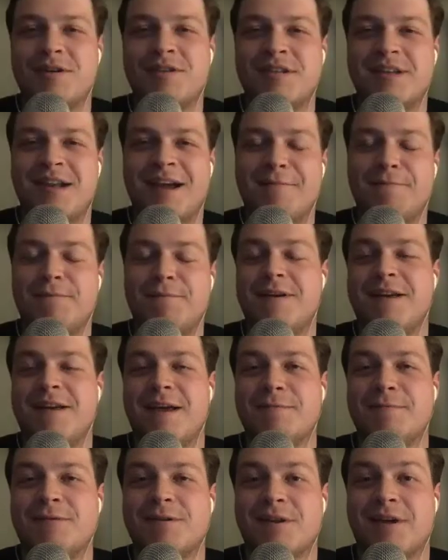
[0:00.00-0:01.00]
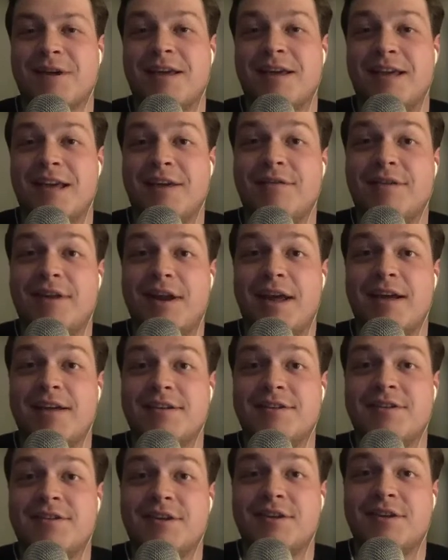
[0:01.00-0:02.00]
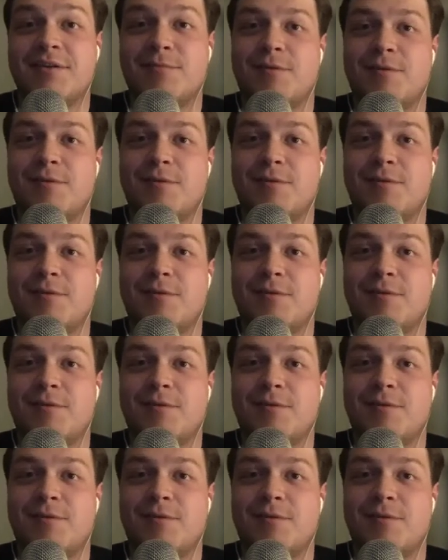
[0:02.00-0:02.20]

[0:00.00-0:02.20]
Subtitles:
not being able to like give an answer. We were